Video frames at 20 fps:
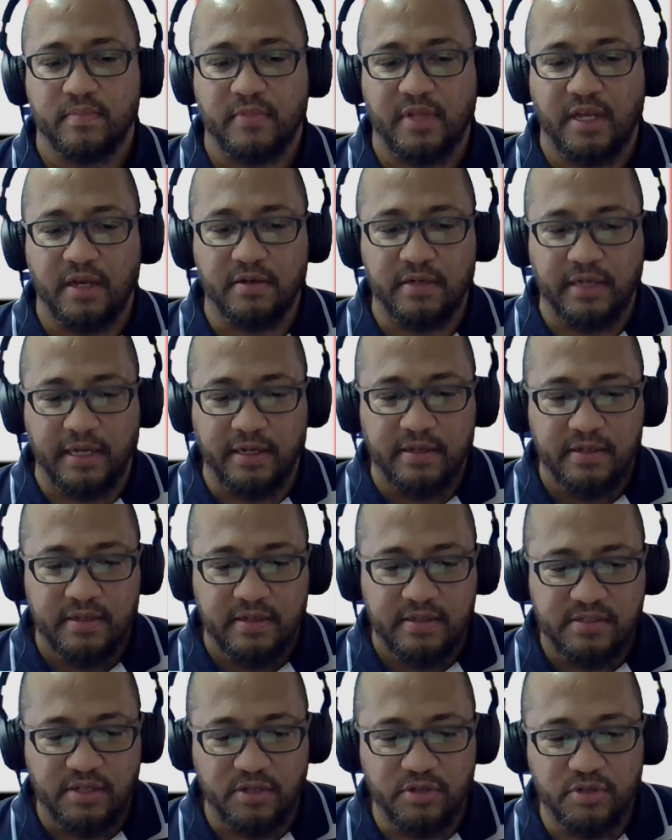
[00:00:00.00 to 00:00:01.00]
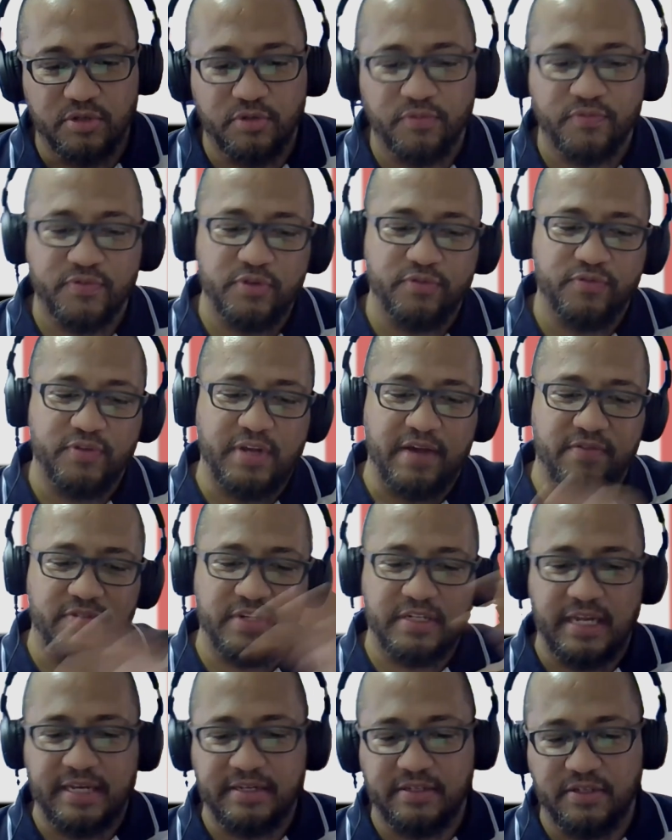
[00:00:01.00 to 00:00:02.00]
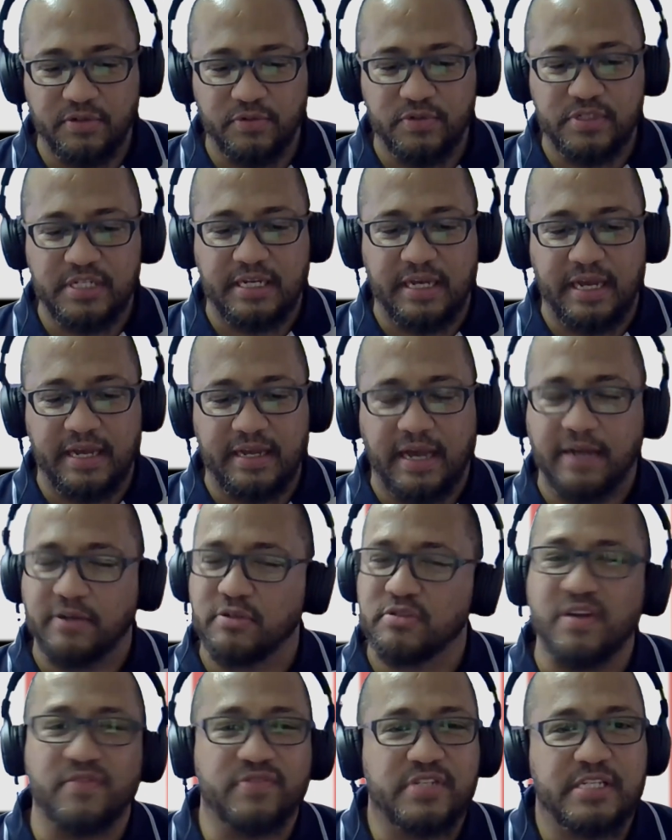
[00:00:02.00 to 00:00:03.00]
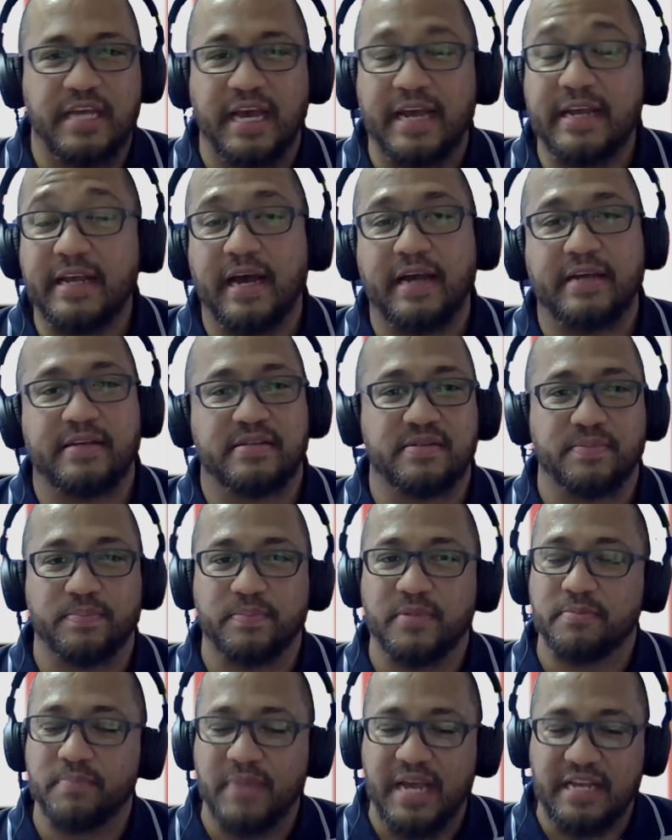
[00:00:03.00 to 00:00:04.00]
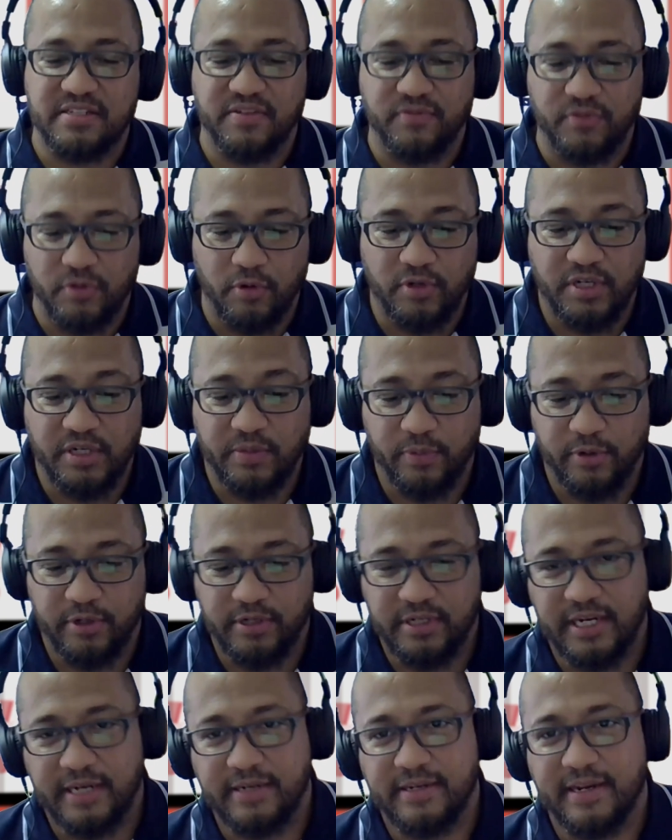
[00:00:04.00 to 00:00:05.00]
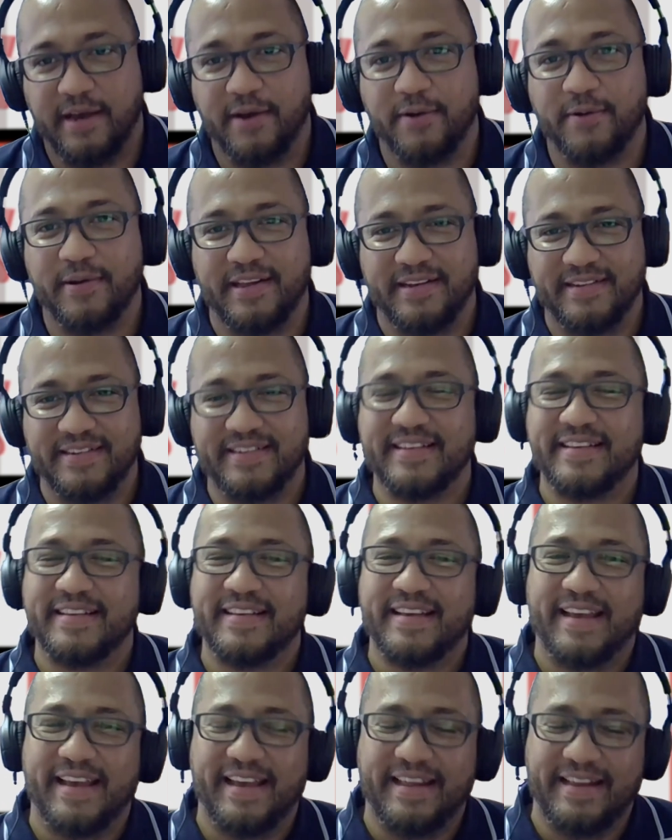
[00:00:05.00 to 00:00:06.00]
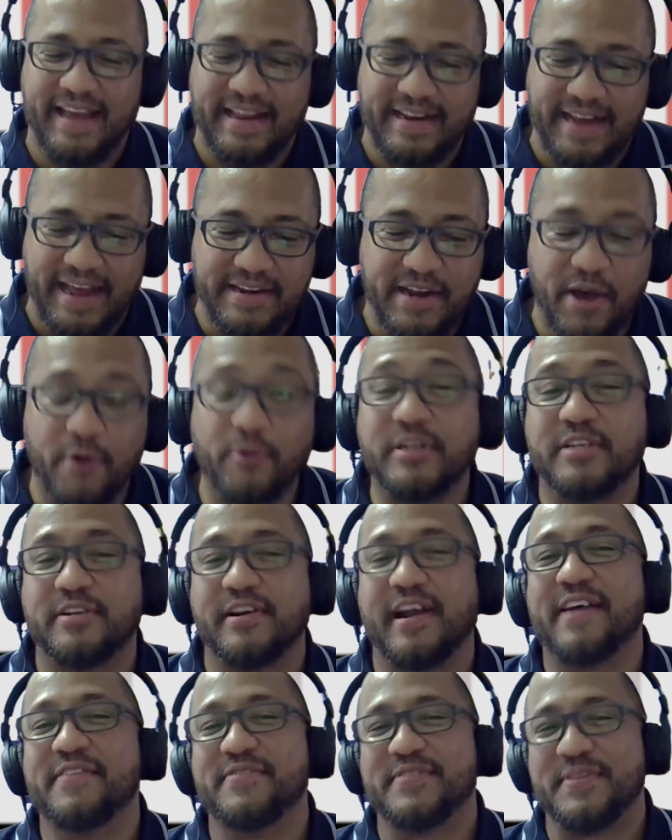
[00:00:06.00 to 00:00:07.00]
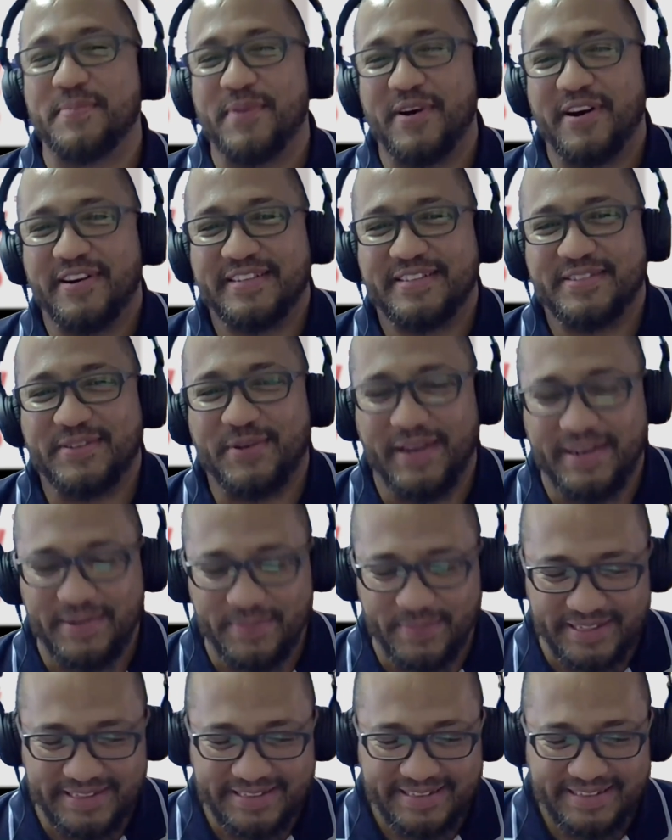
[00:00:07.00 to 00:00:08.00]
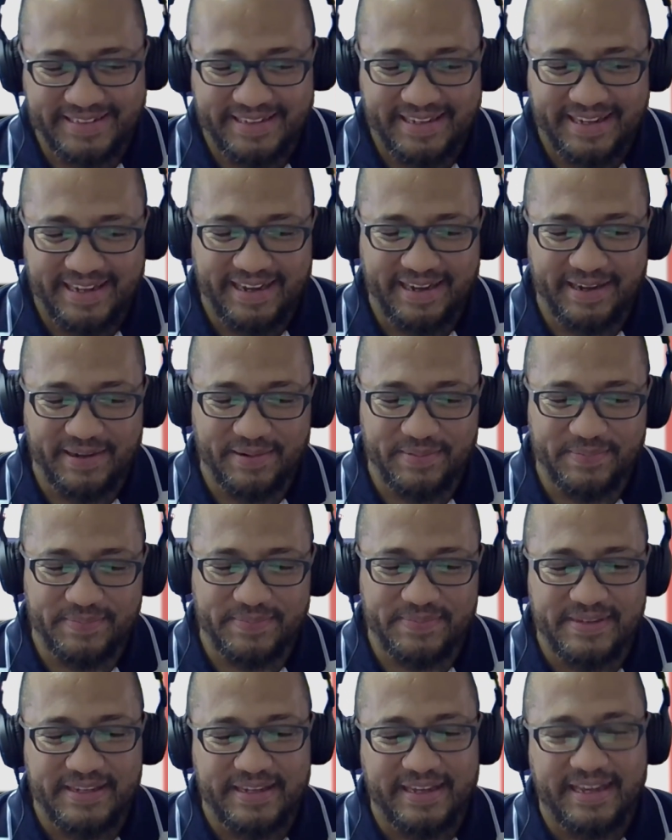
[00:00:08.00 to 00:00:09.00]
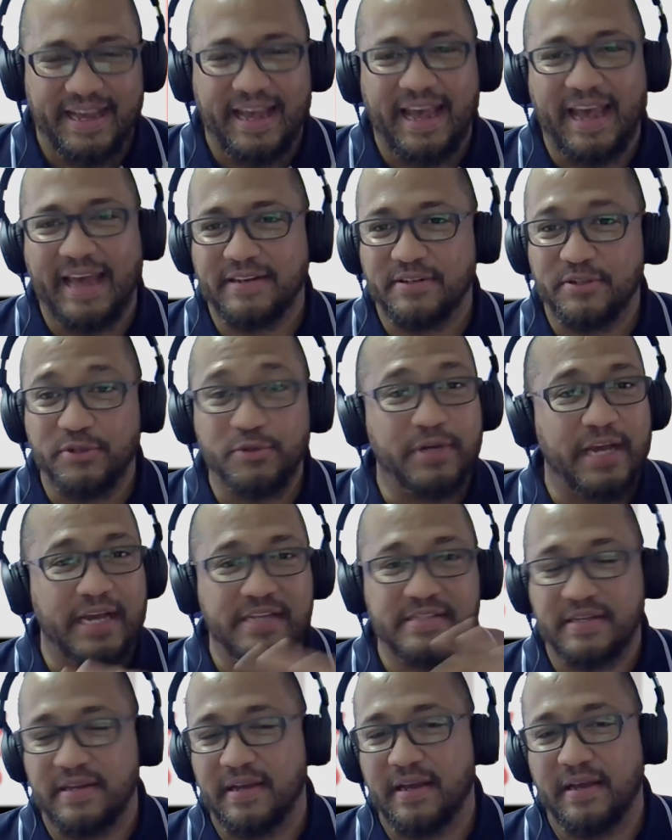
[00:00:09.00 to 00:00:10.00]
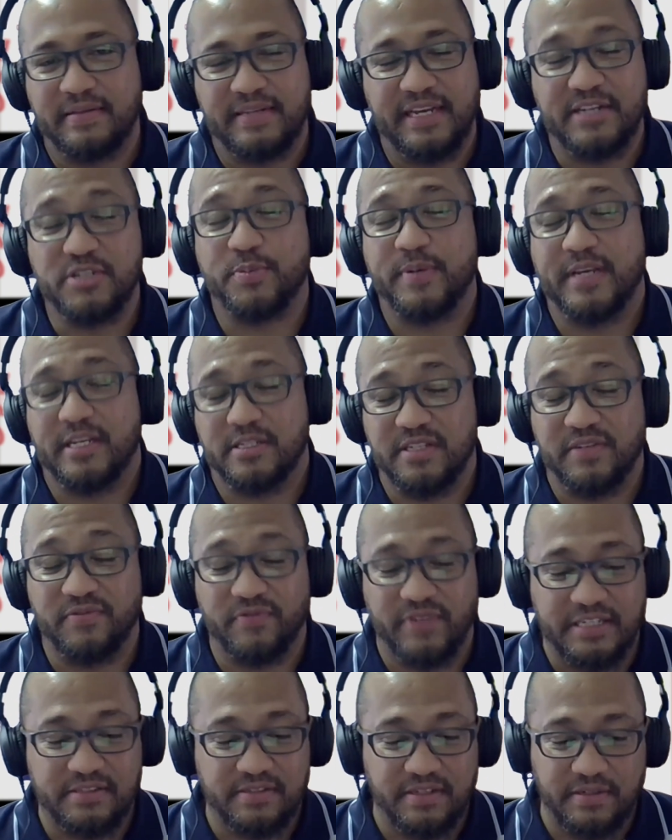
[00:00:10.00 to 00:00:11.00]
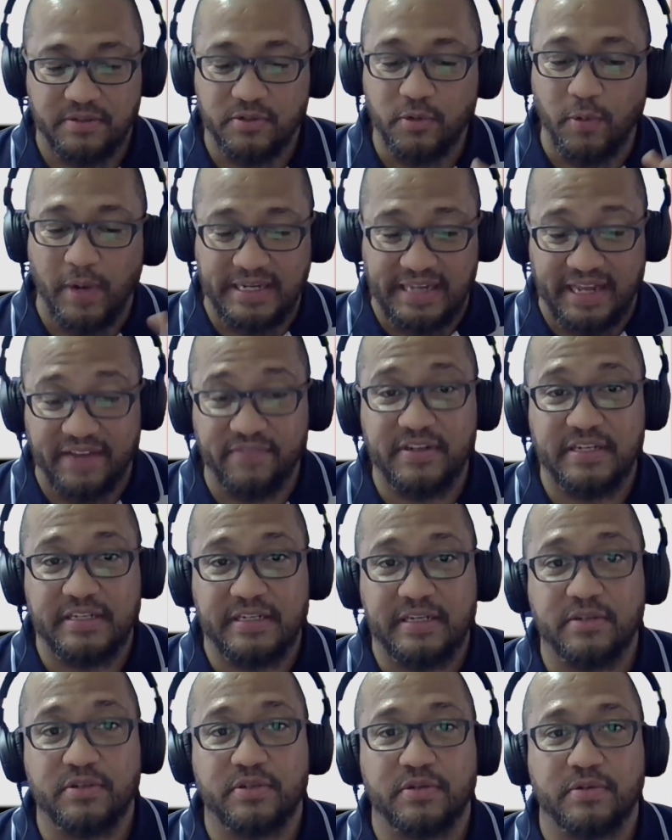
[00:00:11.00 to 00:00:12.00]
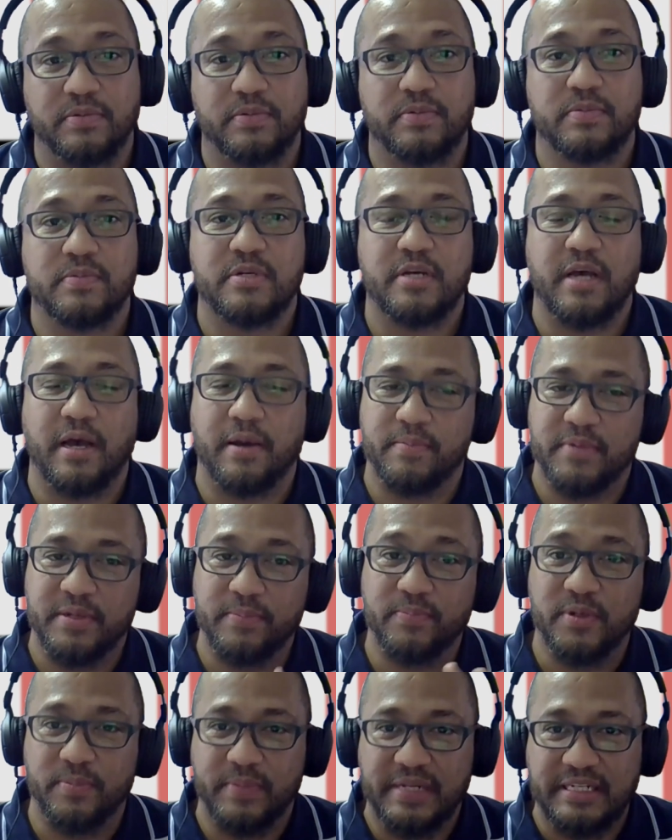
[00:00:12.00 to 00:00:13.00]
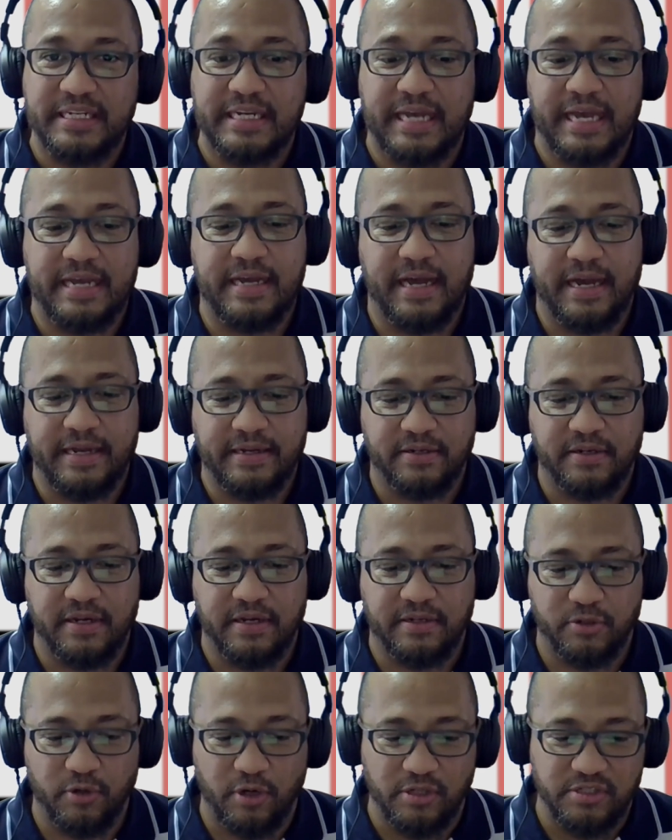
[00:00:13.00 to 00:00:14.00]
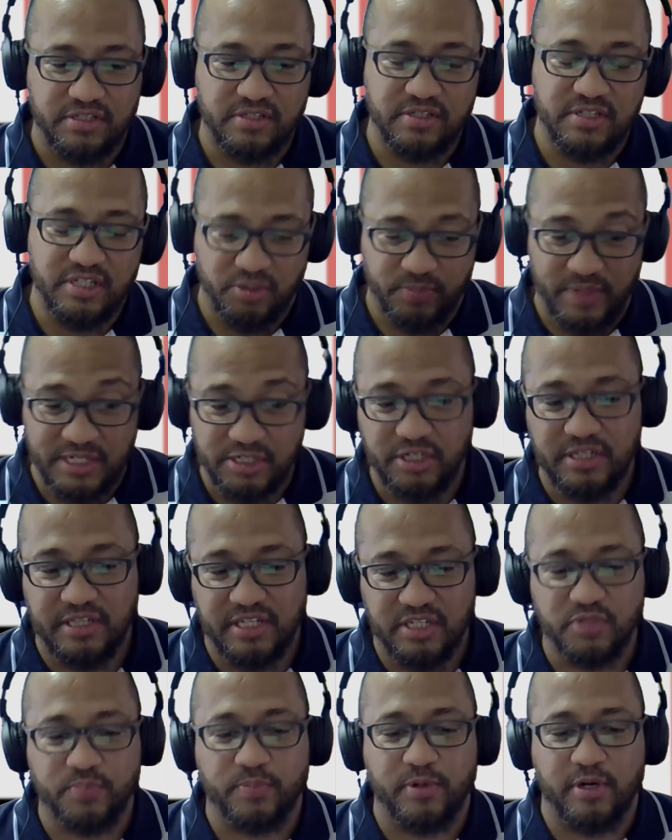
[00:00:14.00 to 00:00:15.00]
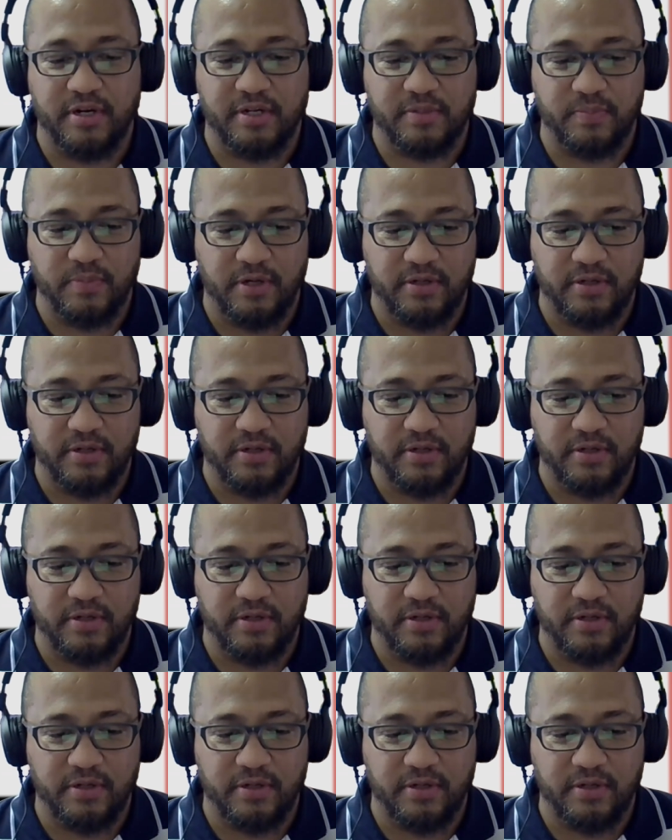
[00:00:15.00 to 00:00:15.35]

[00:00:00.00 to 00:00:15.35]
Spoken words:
Okay. So you've covered like using AI, because obviously AI is a massive talking point right now, and I know it drives the markets quite a bit. And you guys at HP have invested quite heavily into implementing AI across, especially this product